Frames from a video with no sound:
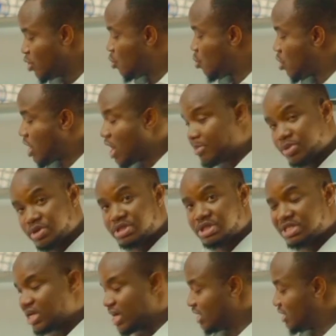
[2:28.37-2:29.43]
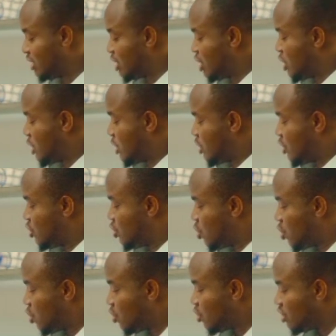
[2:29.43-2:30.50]
what happens is that
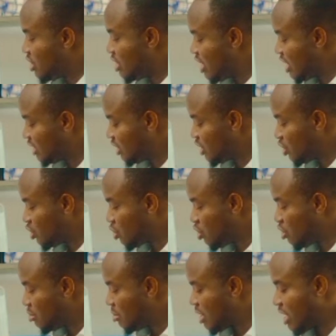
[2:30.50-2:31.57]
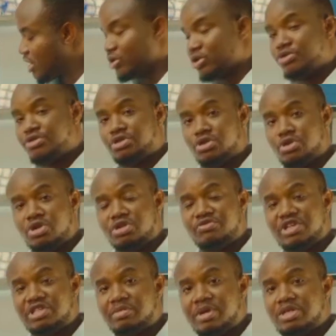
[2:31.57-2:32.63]
your net income and your return on
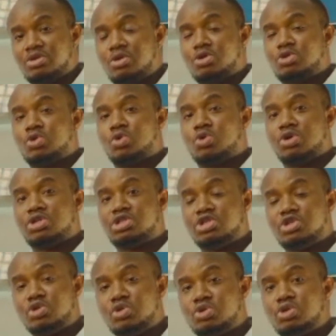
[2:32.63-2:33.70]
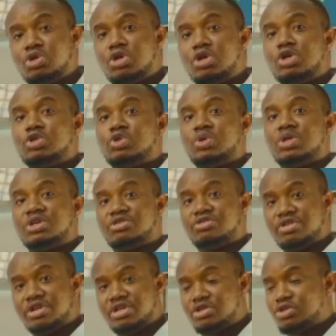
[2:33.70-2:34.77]
investment also continues to
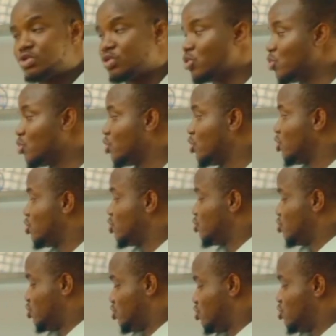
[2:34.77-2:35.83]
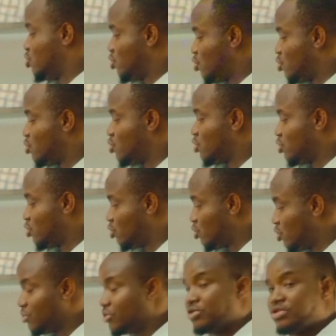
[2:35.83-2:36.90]
increase. So,
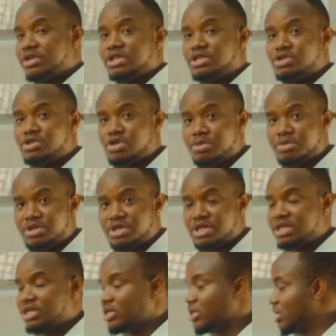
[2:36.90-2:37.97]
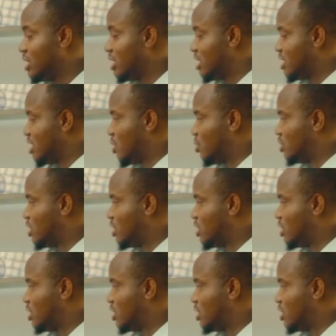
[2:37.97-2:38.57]
growth is something that would